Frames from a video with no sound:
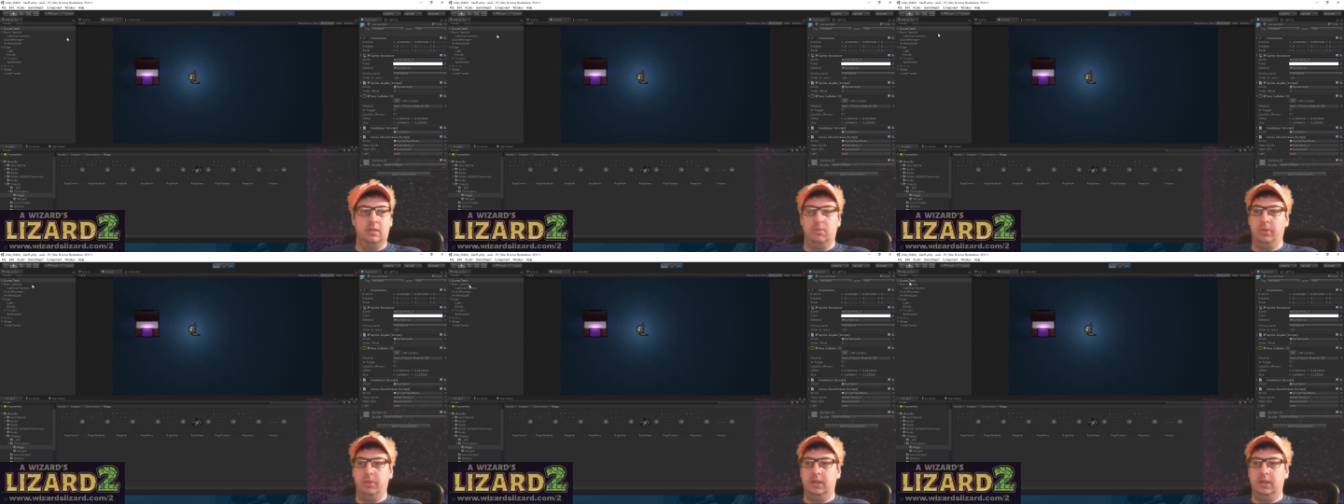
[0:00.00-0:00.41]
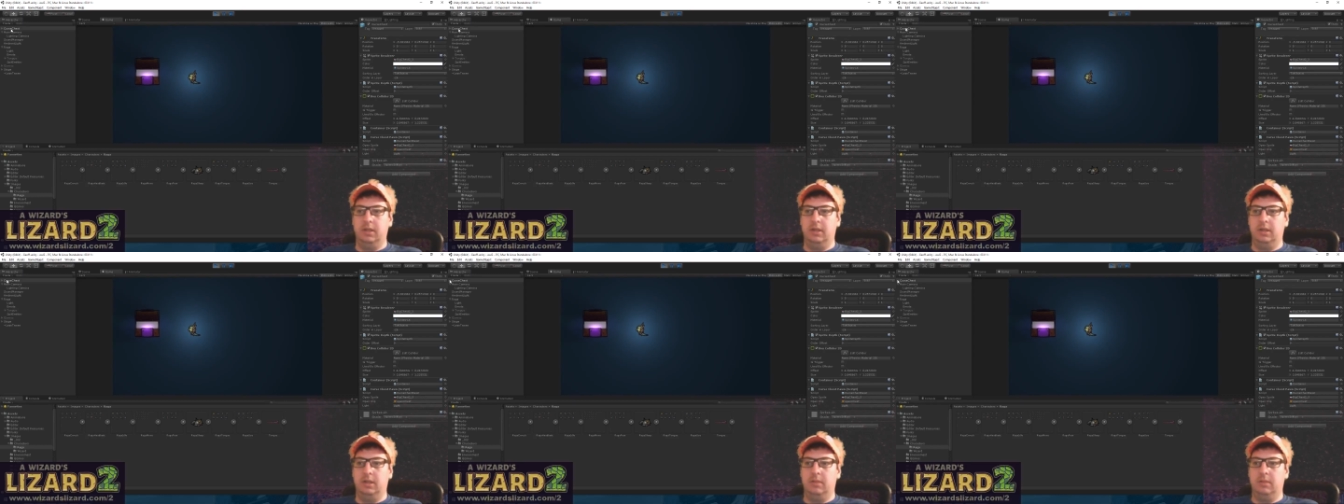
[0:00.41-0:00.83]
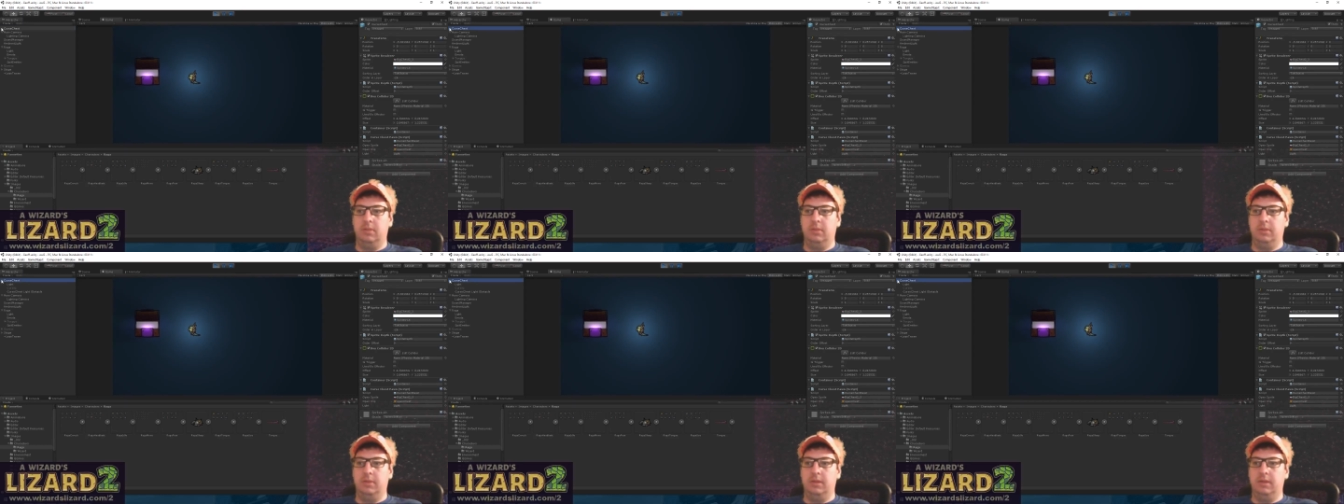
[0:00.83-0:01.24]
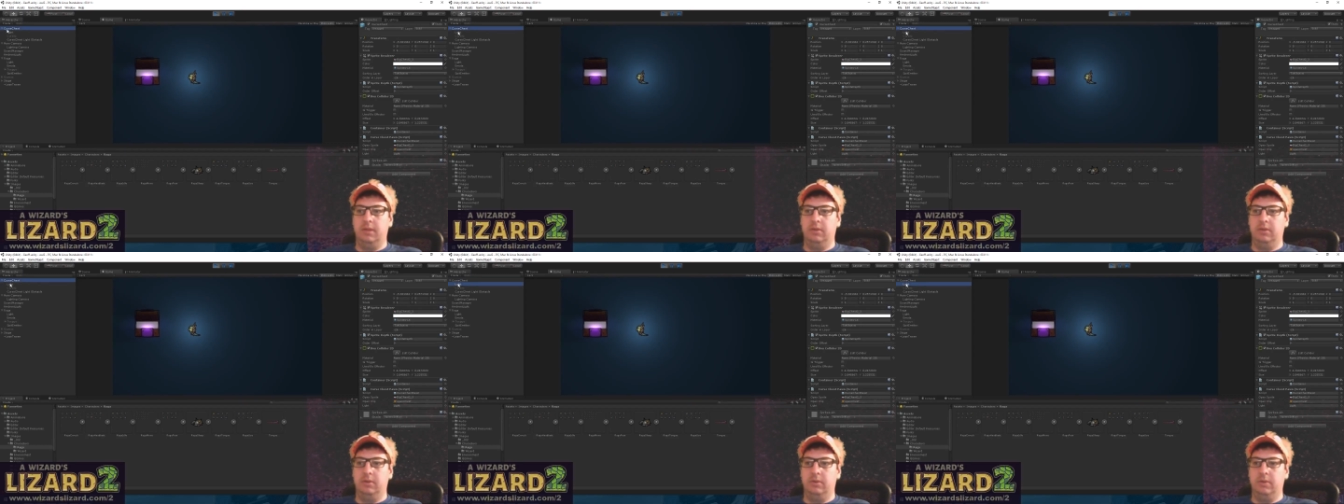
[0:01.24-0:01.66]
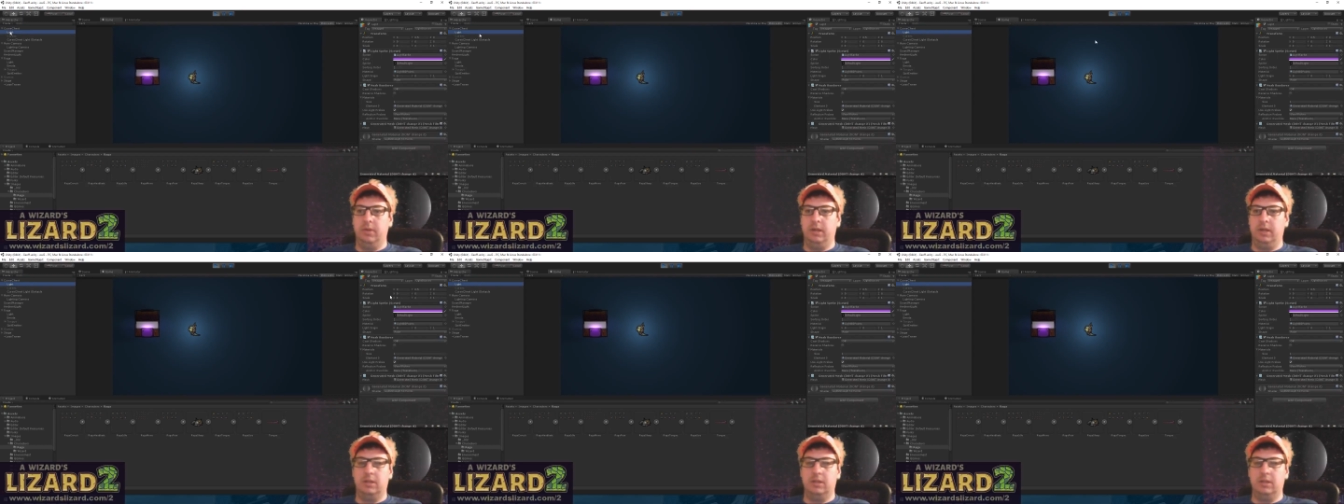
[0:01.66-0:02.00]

We can play with that real quick.